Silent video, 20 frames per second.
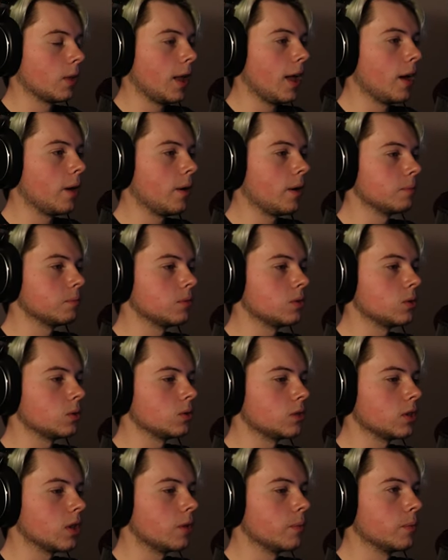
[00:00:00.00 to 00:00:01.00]
Ow, I'm too
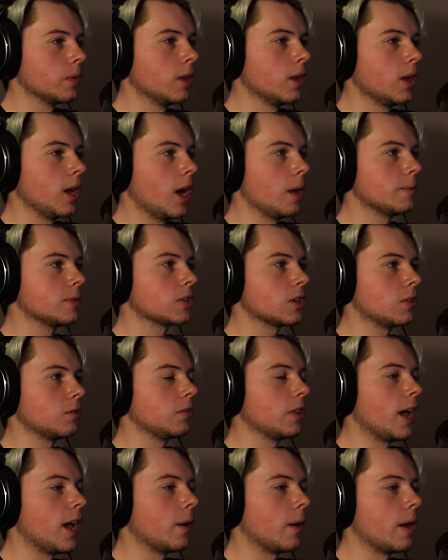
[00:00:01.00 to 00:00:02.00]
slow. I'm just gonna
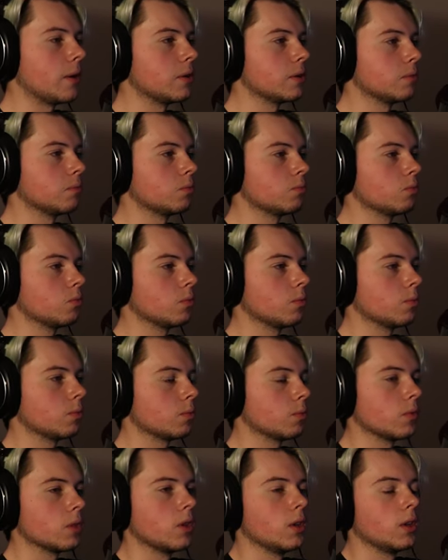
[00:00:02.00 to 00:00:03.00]
fly around.
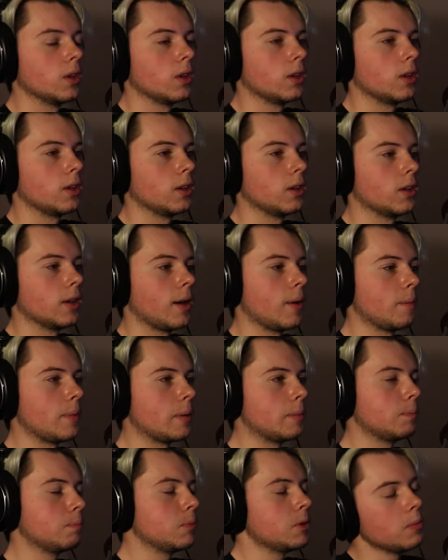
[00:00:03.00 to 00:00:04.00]
Oh,
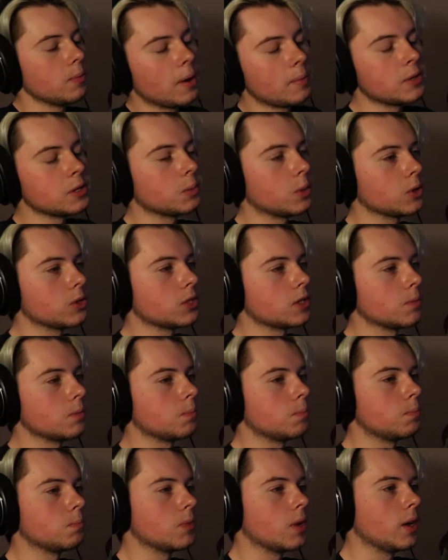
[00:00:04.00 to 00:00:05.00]
maybe you might be supposed
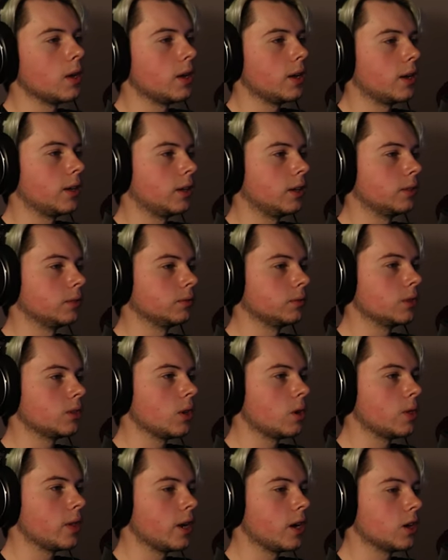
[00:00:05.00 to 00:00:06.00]
to uh,
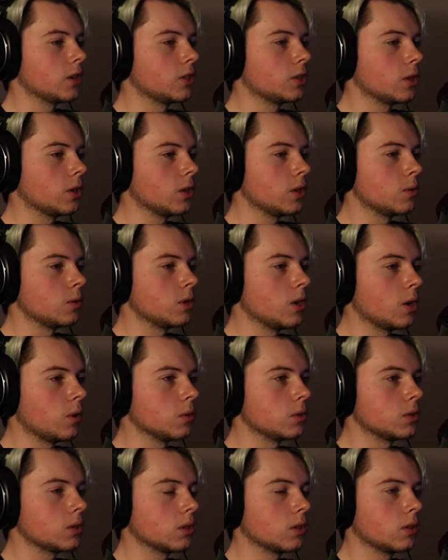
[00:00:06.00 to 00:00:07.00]
go there so that you don't
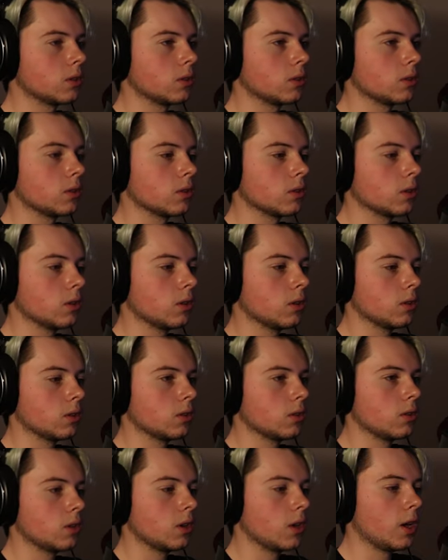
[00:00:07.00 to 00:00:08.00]

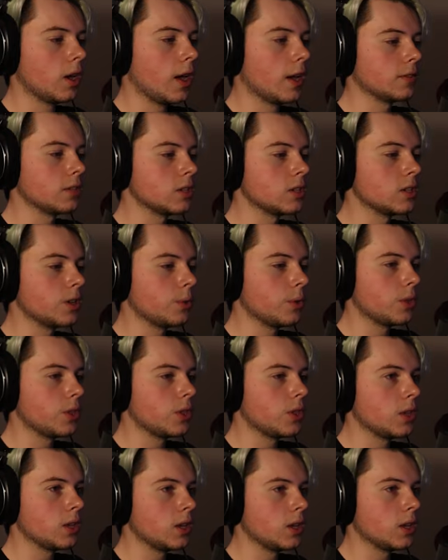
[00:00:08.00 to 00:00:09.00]
uh, have to deal with
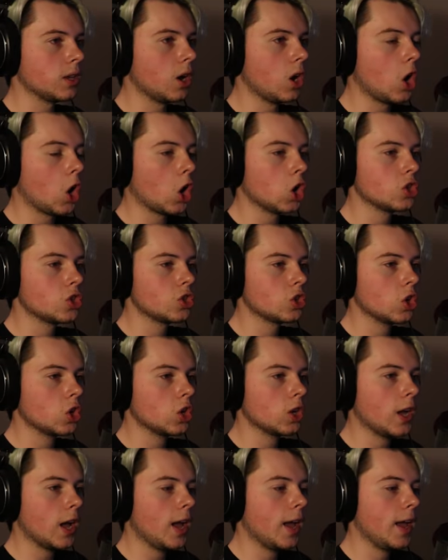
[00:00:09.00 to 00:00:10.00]
the archer
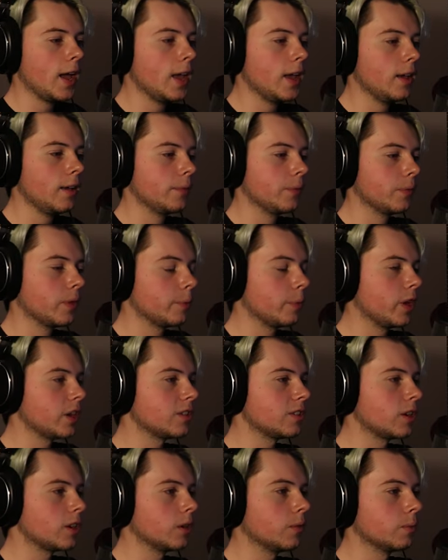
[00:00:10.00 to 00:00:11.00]
guy. I'm not
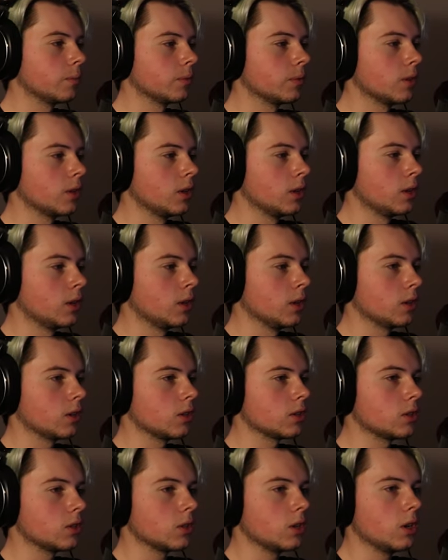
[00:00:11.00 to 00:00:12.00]
sure.
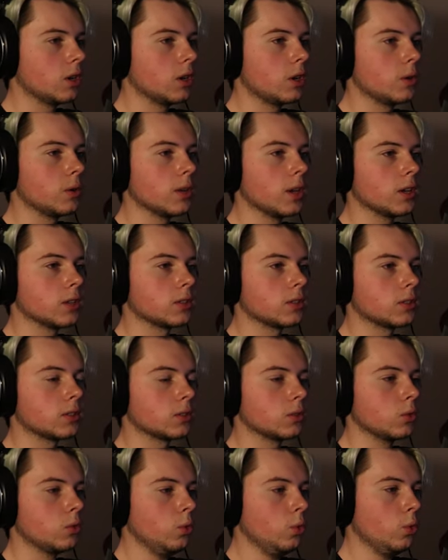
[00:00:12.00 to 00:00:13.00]
Cause oh yikes!
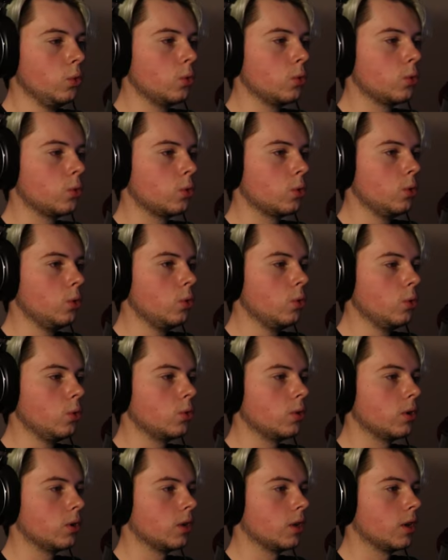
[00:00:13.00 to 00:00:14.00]
Woo, woo!
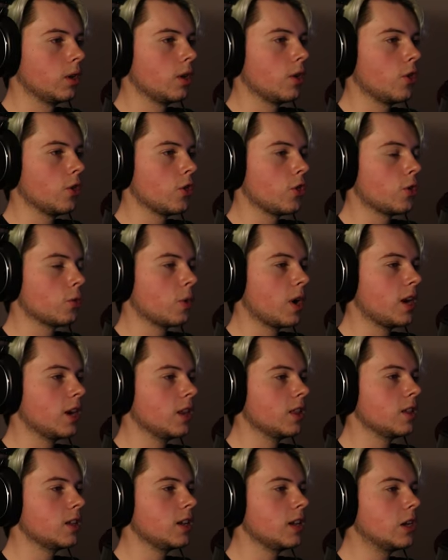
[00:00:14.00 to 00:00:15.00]
The
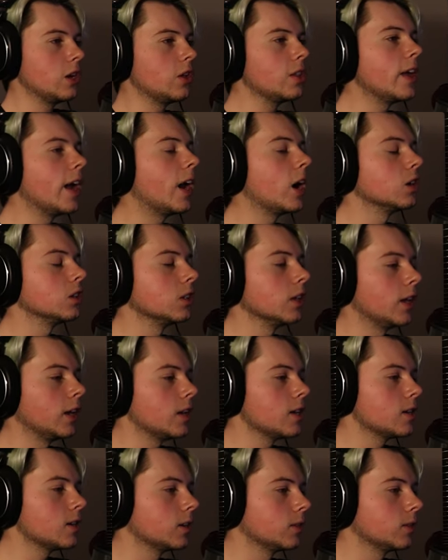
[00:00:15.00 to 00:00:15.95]
the needle there, Link.